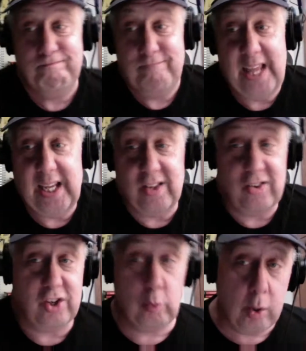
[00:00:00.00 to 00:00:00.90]
it could
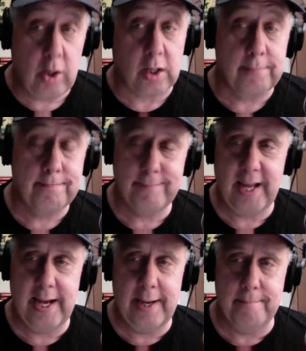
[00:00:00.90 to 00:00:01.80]
still work.
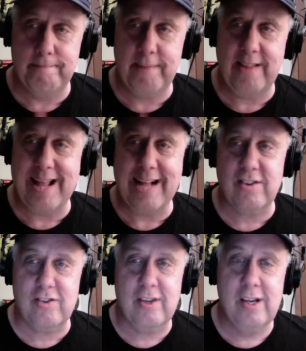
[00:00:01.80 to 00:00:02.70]
And
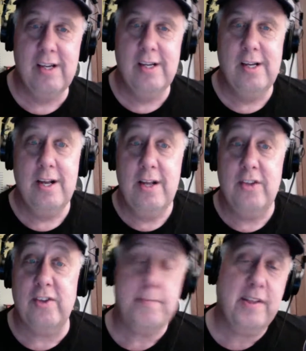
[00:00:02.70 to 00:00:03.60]
that's
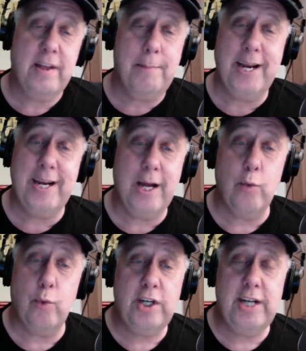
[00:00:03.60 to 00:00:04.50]
something that might not have
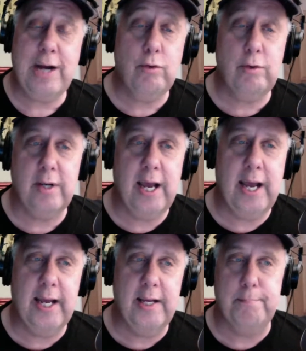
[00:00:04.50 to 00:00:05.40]
worked out
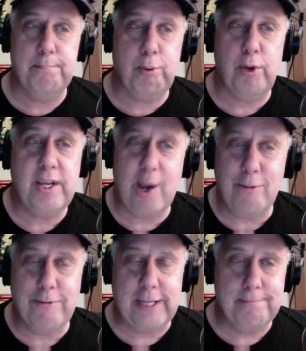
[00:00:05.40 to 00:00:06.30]

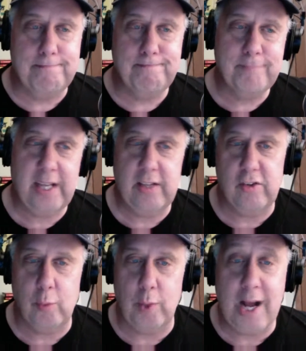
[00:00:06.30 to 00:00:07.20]
pre-COVID. And
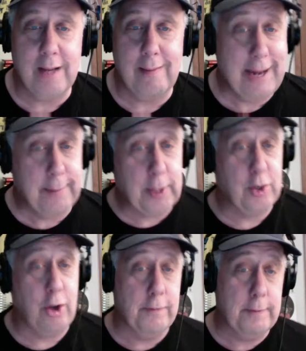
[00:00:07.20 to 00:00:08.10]
so we're not glad about
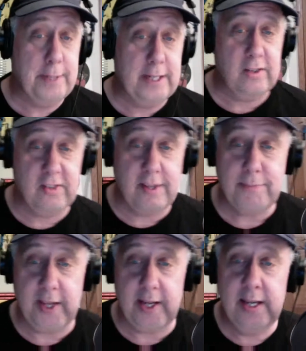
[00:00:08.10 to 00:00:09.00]
COVID, but
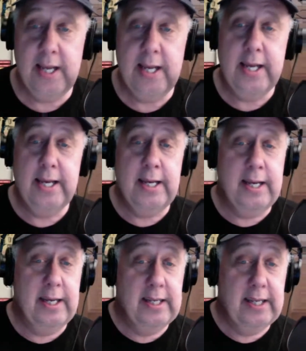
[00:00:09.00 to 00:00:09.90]
something.
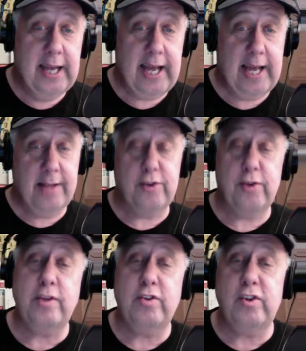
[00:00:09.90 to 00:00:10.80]
So
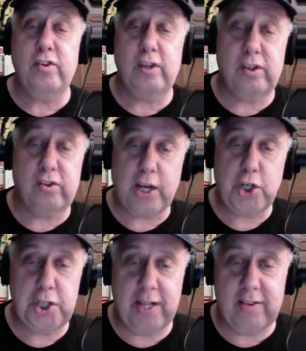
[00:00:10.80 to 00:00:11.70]
this is a
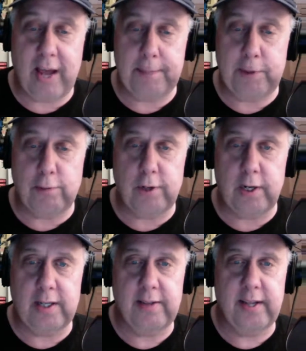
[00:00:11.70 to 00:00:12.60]
discussion that's hopped over
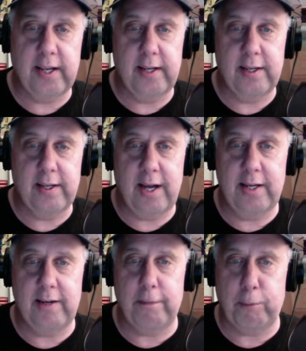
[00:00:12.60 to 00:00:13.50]
onto the
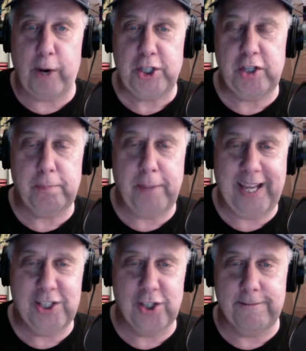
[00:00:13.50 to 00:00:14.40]
Preshies
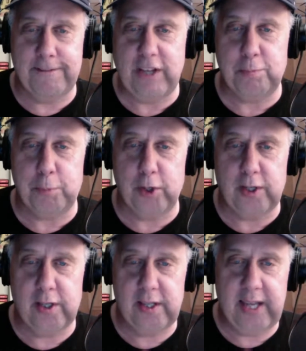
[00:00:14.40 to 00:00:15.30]
page on
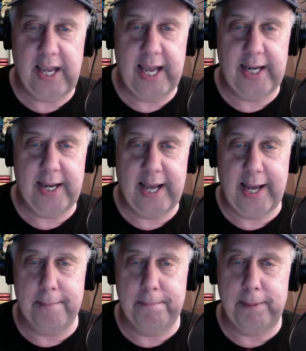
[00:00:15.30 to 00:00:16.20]
Facebook,
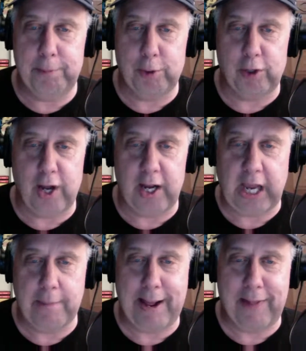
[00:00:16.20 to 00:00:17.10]
and people are
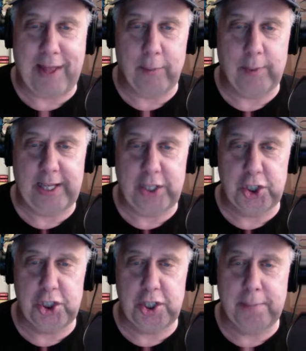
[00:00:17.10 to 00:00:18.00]
talking about that
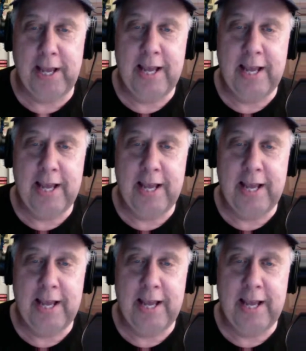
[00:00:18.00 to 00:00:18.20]
relationship.